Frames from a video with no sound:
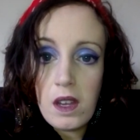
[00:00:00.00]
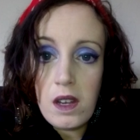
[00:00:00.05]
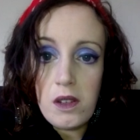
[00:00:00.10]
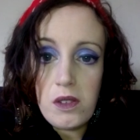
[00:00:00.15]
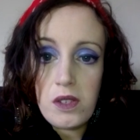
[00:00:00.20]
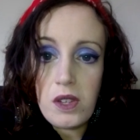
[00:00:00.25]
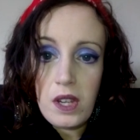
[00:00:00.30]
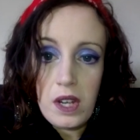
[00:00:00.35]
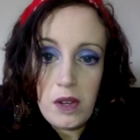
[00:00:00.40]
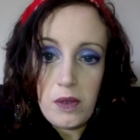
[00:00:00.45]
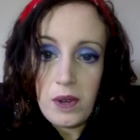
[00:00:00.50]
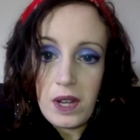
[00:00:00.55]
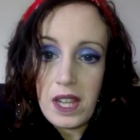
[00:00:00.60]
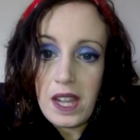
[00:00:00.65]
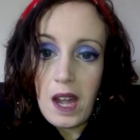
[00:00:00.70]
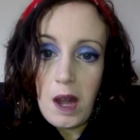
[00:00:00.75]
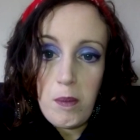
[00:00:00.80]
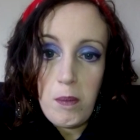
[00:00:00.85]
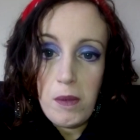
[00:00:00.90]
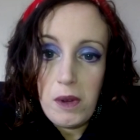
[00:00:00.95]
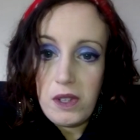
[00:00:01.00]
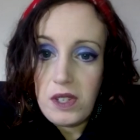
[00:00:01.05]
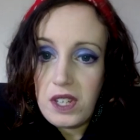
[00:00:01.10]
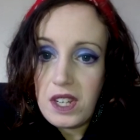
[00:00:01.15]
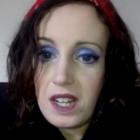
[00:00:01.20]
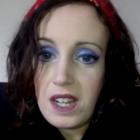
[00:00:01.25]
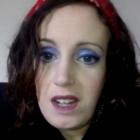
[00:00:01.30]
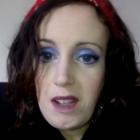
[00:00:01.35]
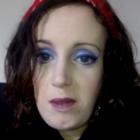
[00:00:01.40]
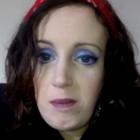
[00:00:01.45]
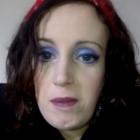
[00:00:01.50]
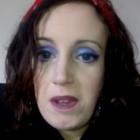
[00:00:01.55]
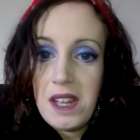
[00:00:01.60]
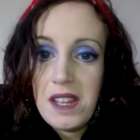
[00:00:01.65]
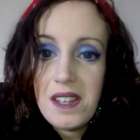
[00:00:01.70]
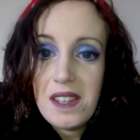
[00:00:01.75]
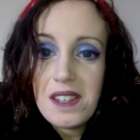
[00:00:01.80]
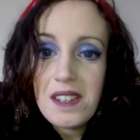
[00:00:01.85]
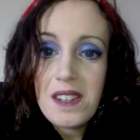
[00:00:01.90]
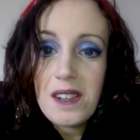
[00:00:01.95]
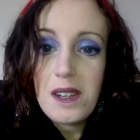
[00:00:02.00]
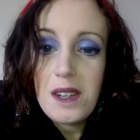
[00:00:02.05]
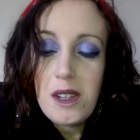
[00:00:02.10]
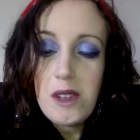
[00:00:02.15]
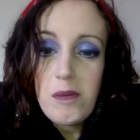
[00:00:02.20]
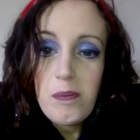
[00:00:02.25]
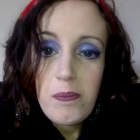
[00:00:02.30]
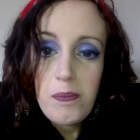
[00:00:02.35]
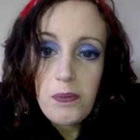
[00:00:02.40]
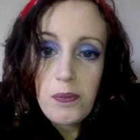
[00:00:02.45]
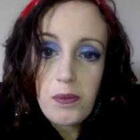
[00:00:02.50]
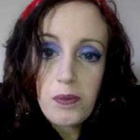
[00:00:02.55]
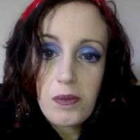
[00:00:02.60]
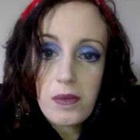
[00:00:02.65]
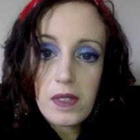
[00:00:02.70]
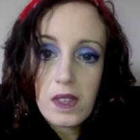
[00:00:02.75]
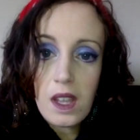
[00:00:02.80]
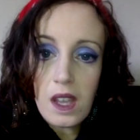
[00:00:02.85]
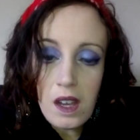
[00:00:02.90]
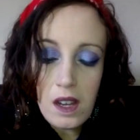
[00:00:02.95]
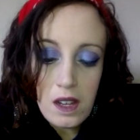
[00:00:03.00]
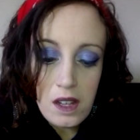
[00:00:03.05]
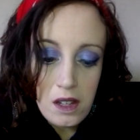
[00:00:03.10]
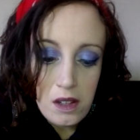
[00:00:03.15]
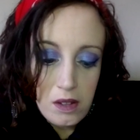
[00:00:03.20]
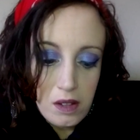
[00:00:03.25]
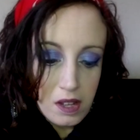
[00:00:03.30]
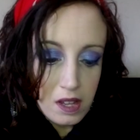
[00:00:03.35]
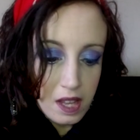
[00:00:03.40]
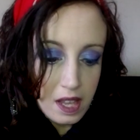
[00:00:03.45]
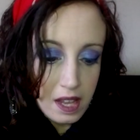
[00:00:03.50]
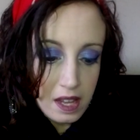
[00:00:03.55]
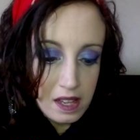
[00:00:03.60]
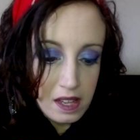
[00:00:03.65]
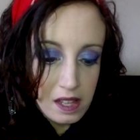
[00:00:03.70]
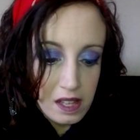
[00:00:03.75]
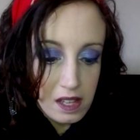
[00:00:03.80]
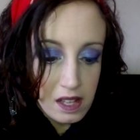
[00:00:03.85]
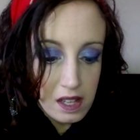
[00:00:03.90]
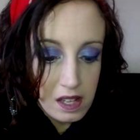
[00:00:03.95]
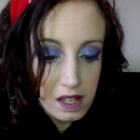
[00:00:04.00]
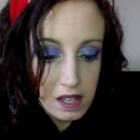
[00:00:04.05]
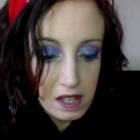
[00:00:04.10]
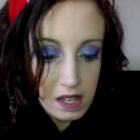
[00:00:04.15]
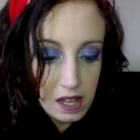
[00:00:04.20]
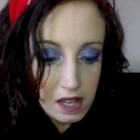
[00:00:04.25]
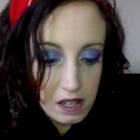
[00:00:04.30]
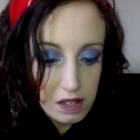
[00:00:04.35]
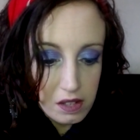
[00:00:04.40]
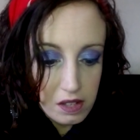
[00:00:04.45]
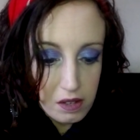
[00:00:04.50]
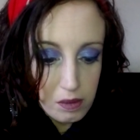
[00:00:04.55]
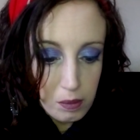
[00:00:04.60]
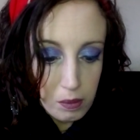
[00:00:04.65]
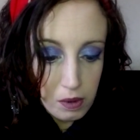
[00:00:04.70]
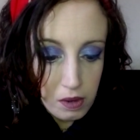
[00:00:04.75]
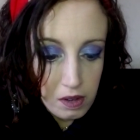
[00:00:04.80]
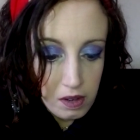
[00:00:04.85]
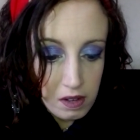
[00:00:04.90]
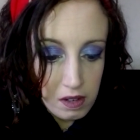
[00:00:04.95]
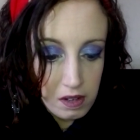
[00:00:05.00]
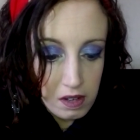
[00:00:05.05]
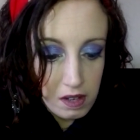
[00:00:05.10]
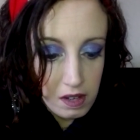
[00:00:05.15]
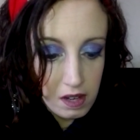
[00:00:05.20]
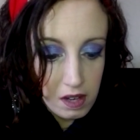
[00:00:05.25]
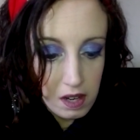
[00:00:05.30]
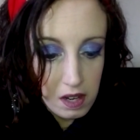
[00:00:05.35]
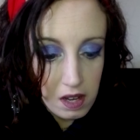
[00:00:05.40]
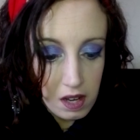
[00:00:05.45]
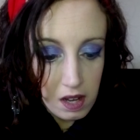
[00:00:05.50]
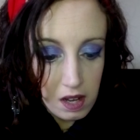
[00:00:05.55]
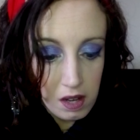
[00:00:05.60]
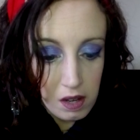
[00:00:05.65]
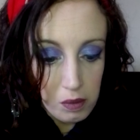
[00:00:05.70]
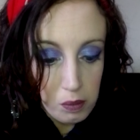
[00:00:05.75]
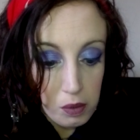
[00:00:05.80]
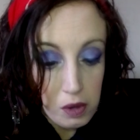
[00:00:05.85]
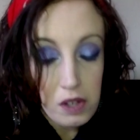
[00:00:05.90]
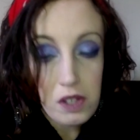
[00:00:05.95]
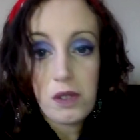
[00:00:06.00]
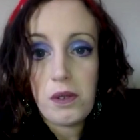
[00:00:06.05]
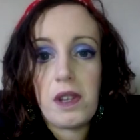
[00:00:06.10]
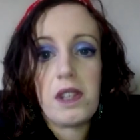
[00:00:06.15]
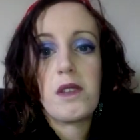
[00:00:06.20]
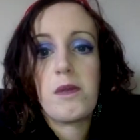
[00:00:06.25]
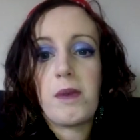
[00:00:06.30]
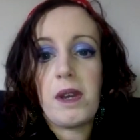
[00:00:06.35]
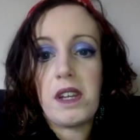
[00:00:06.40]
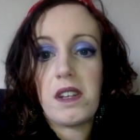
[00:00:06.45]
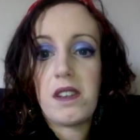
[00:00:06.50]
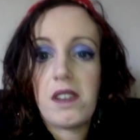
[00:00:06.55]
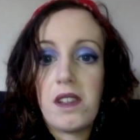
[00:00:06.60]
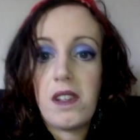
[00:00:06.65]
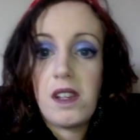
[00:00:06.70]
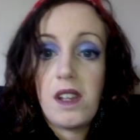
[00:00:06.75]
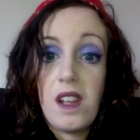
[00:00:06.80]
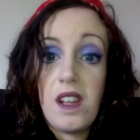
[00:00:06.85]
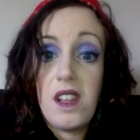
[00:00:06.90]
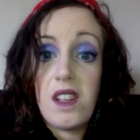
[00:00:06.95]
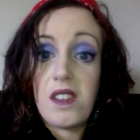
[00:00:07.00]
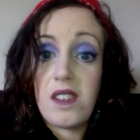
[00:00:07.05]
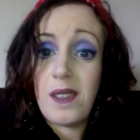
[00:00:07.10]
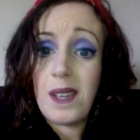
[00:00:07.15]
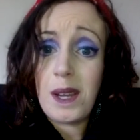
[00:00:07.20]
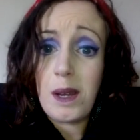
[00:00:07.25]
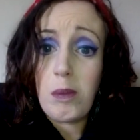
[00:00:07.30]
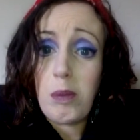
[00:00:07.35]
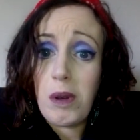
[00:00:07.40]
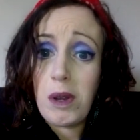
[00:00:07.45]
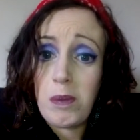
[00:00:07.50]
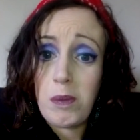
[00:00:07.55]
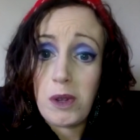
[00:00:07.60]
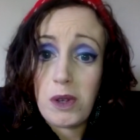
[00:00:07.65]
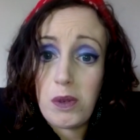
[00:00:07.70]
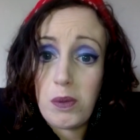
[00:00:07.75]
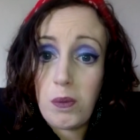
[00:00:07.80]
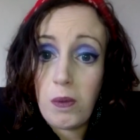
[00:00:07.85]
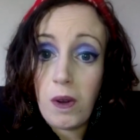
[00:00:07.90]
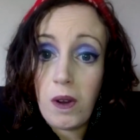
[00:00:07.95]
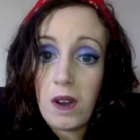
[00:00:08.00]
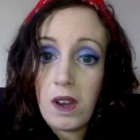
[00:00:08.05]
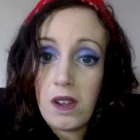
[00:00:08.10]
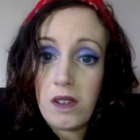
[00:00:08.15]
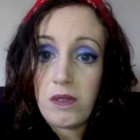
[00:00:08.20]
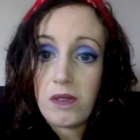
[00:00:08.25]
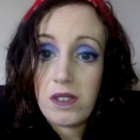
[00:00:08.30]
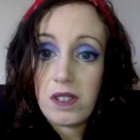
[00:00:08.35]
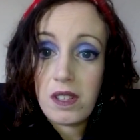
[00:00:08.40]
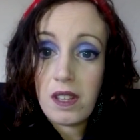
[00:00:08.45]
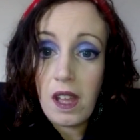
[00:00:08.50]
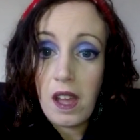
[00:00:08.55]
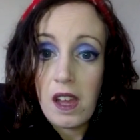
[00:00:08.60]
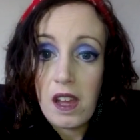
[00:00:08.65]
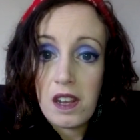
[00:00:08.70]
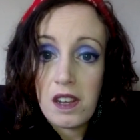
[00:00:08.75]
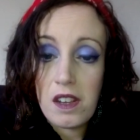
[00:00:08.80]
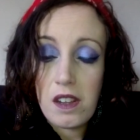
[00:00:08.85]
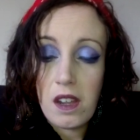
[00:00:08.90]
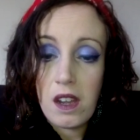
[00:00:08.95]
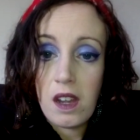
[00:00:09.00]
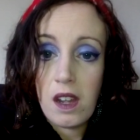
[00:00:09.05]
so you don't really get much time. Okay, next one. What to expect? So yeah, pretty much what I've said.